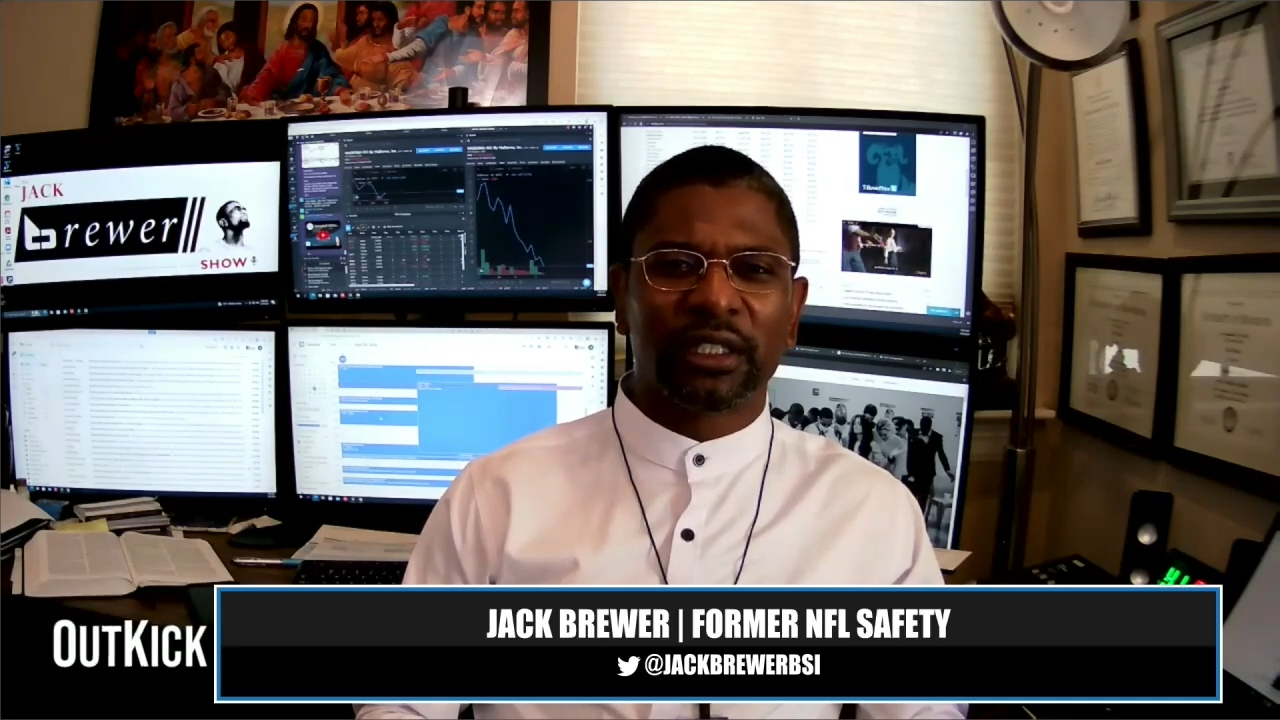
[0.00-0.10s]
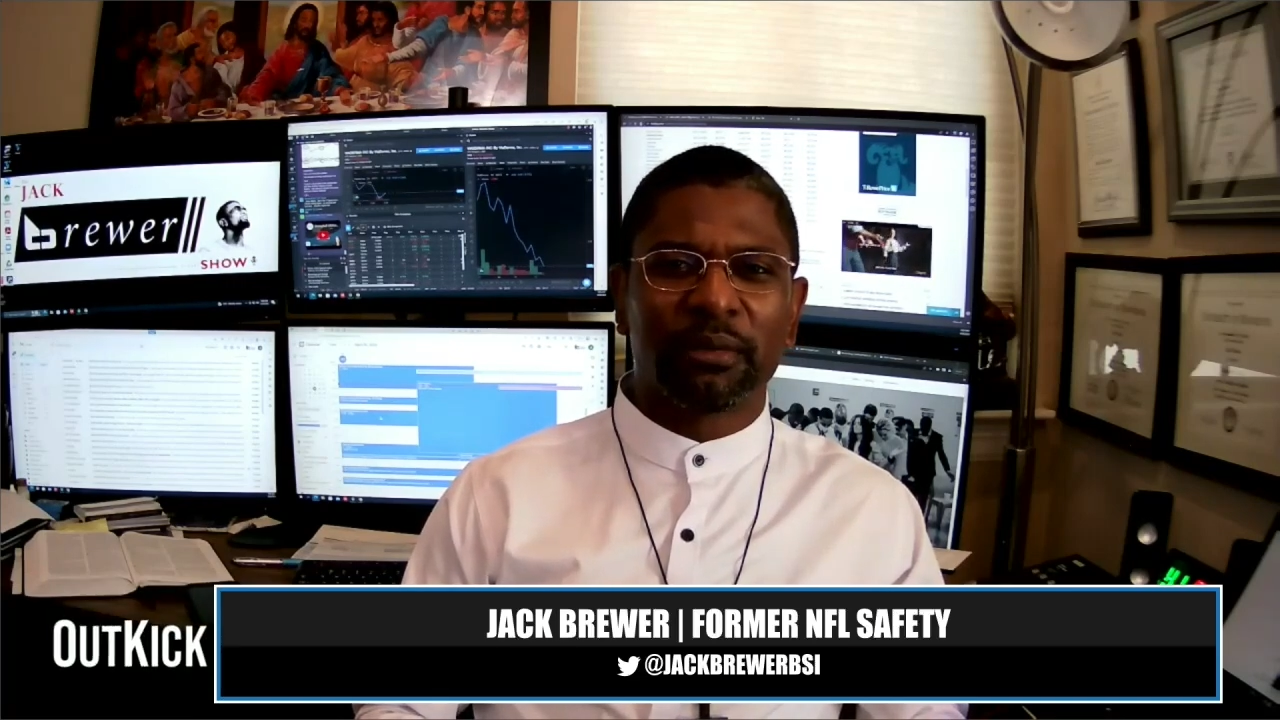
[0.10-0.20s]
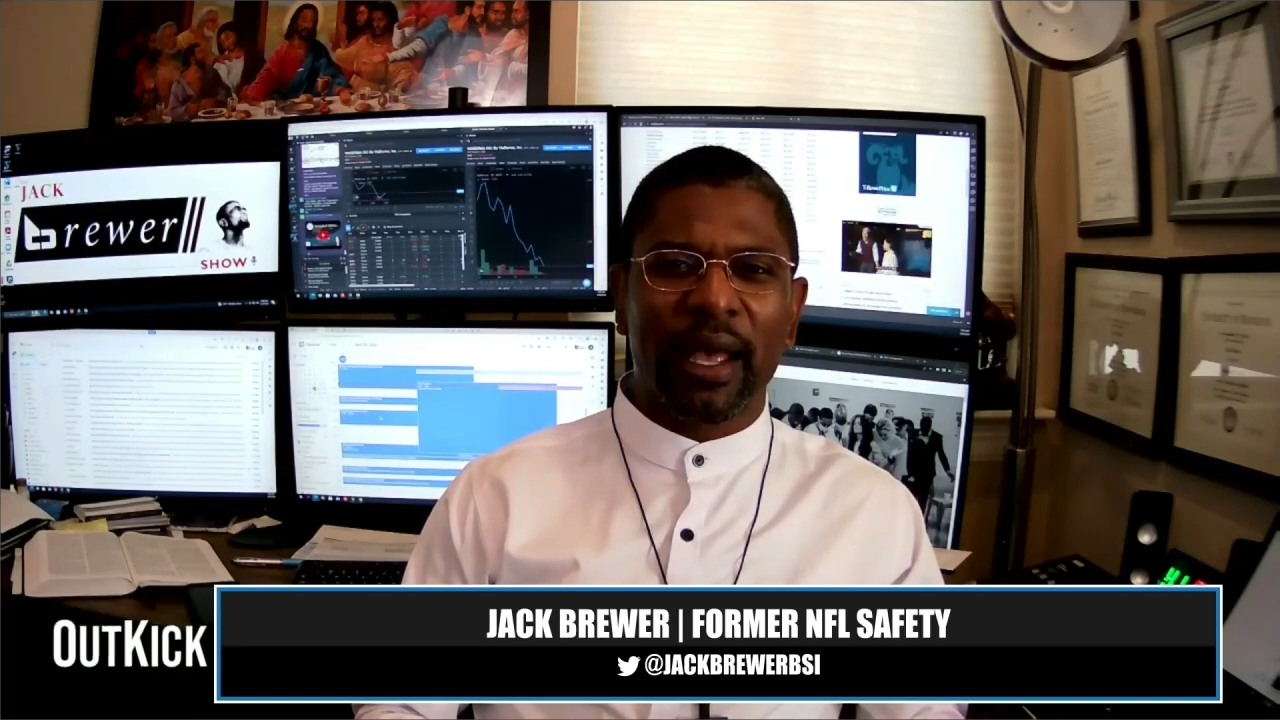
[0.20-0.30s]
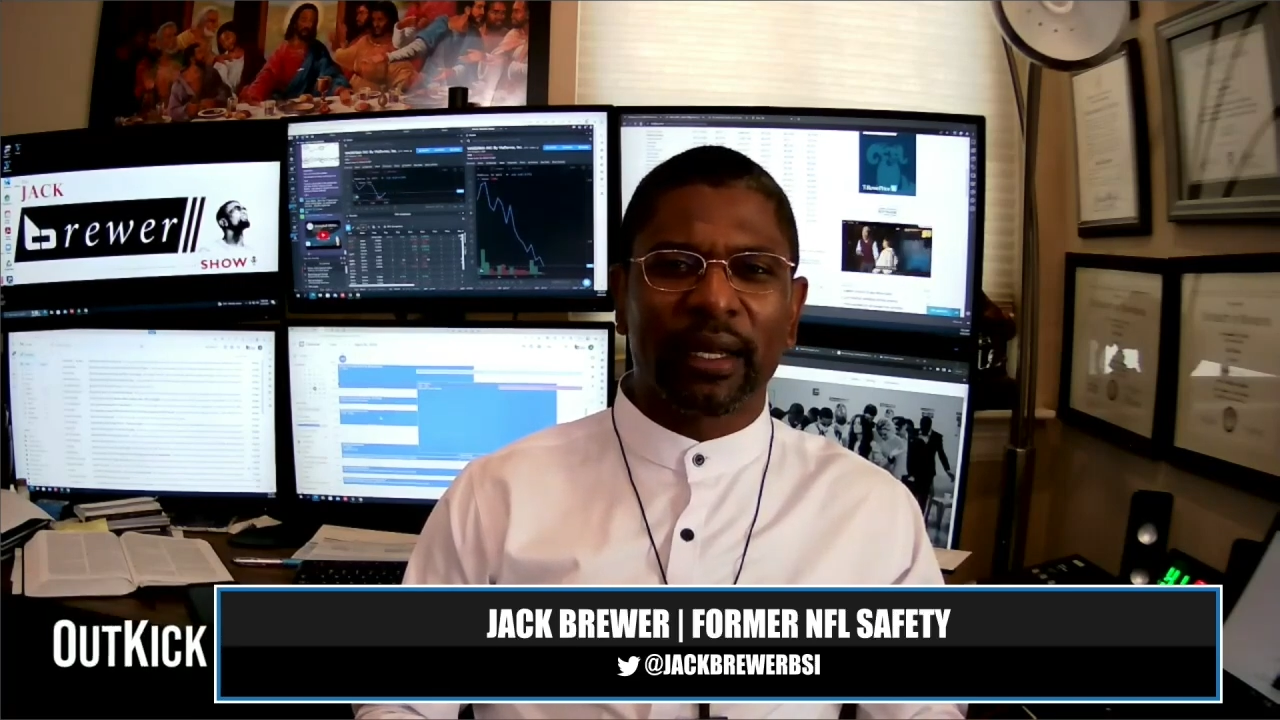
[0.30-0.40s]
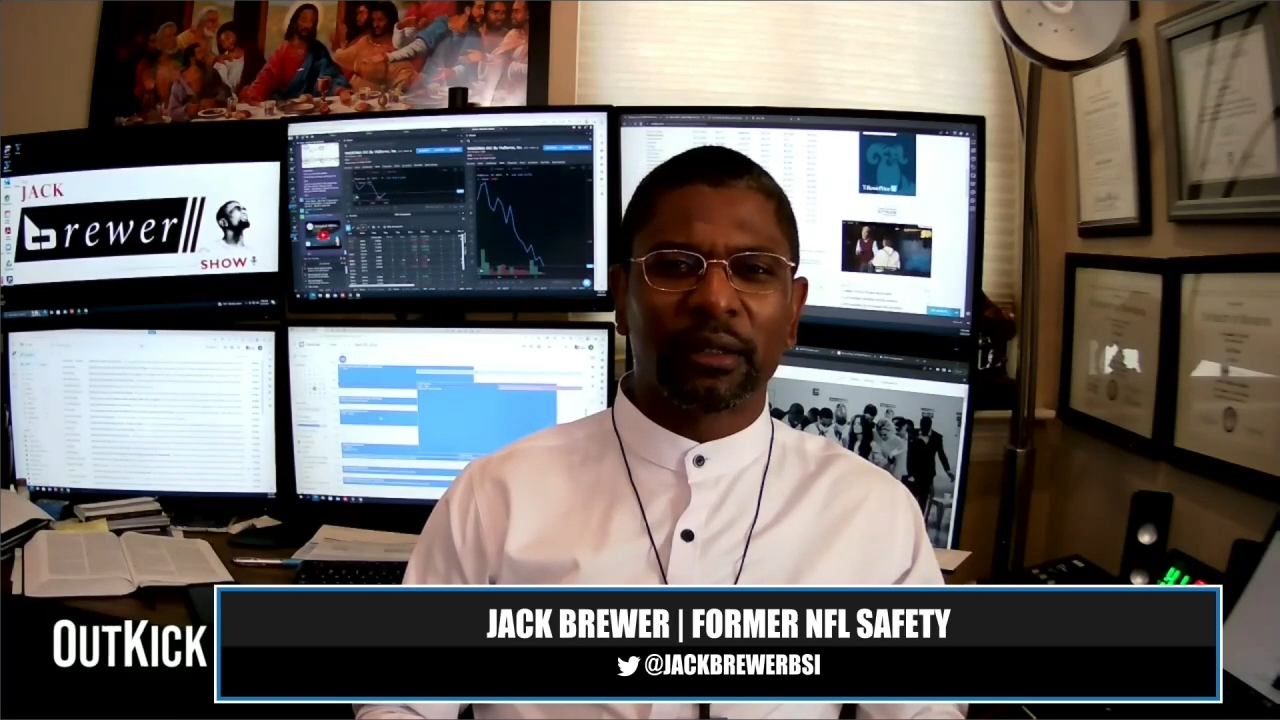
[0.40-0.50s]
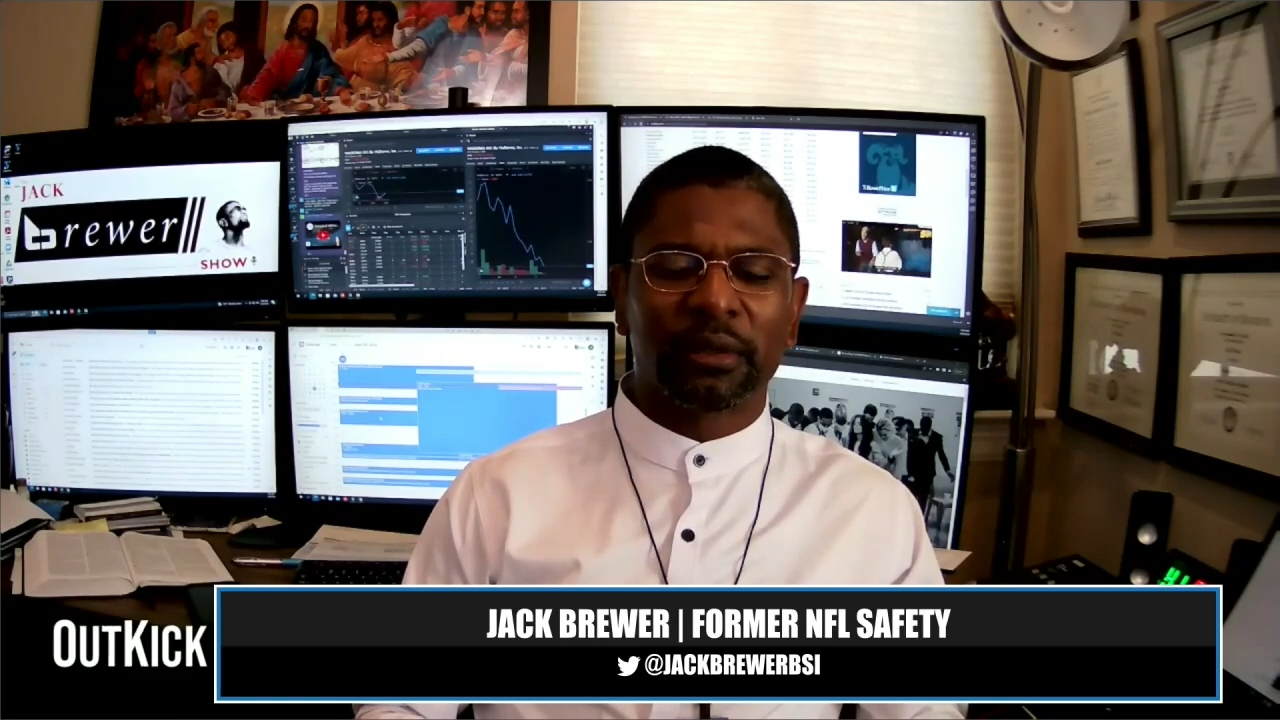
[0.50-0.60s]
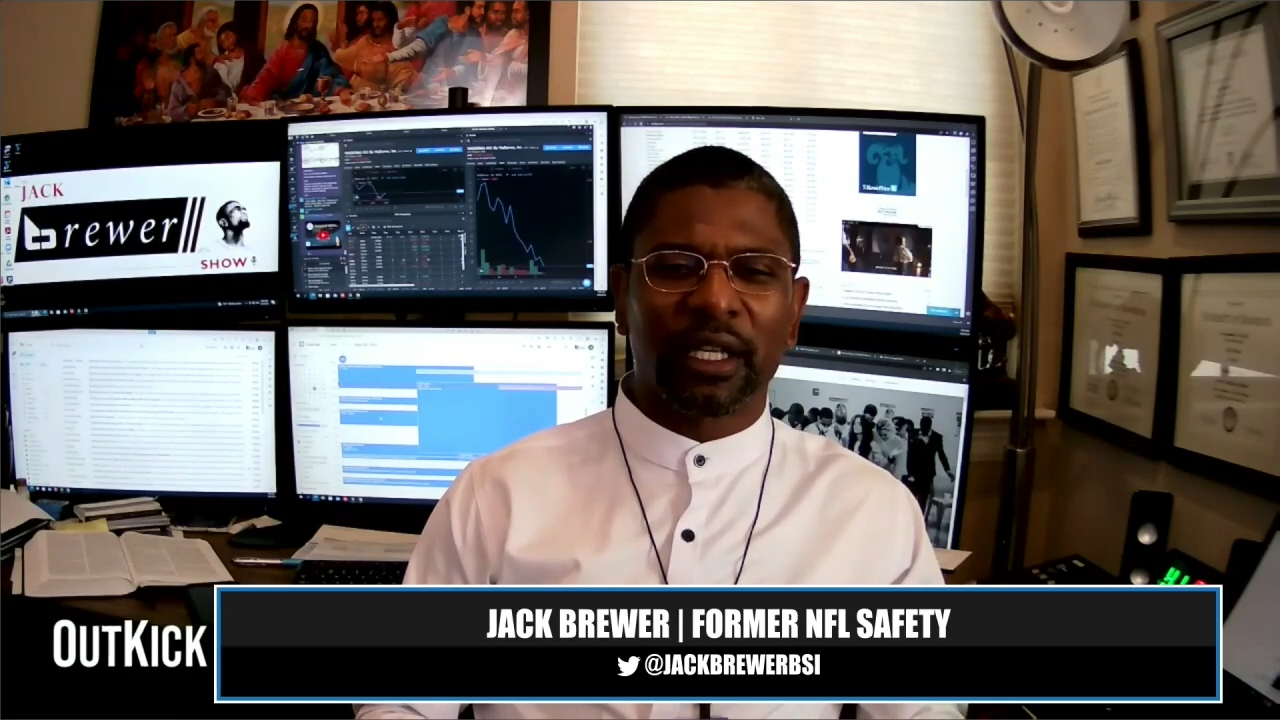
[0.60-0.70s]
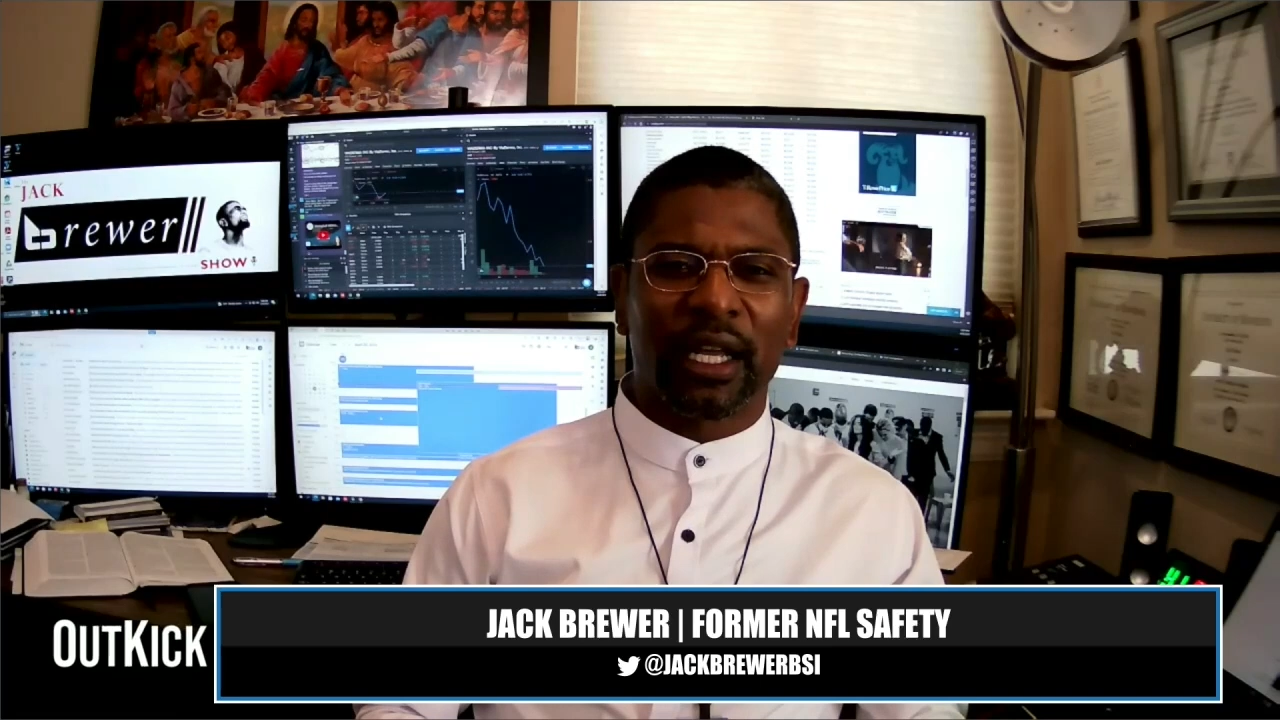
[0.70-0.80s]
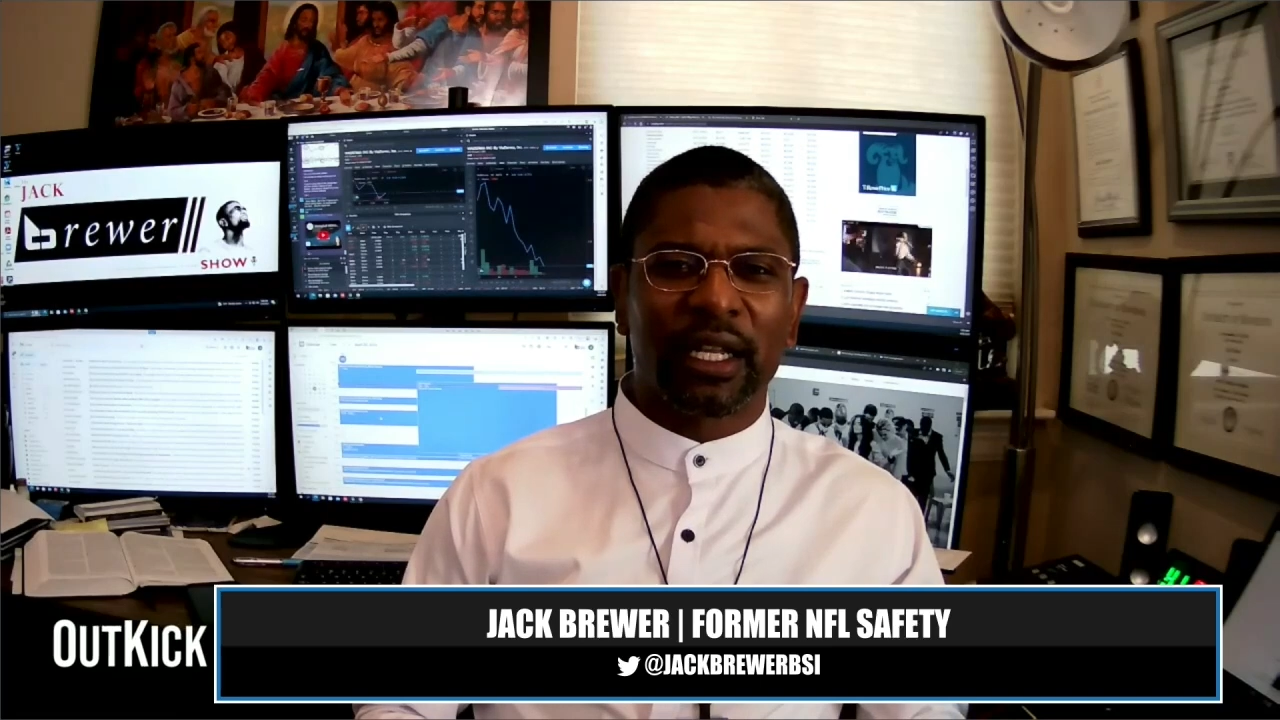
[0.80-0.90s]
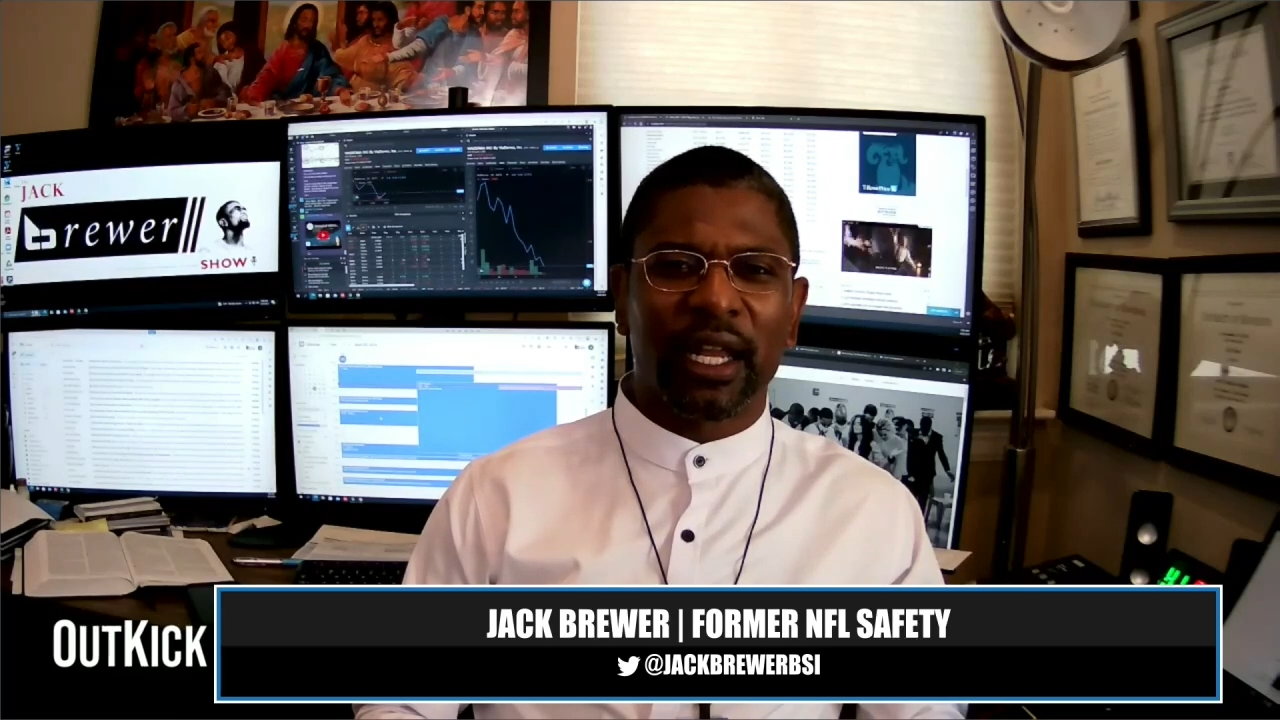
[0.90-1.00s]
smacked upside